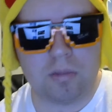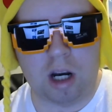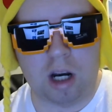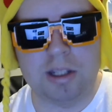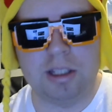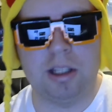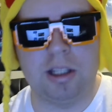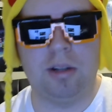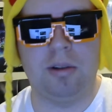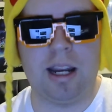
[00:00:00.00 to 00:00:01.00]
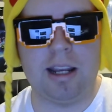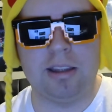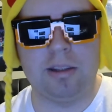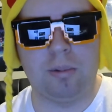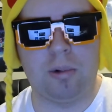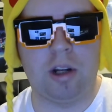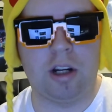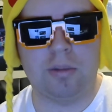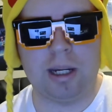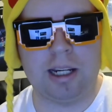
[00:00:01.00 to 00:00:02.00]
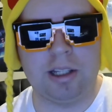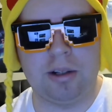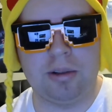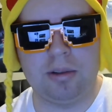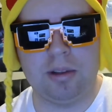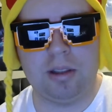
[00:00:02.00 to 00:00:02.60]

Armadillo and the Warthog from Halo.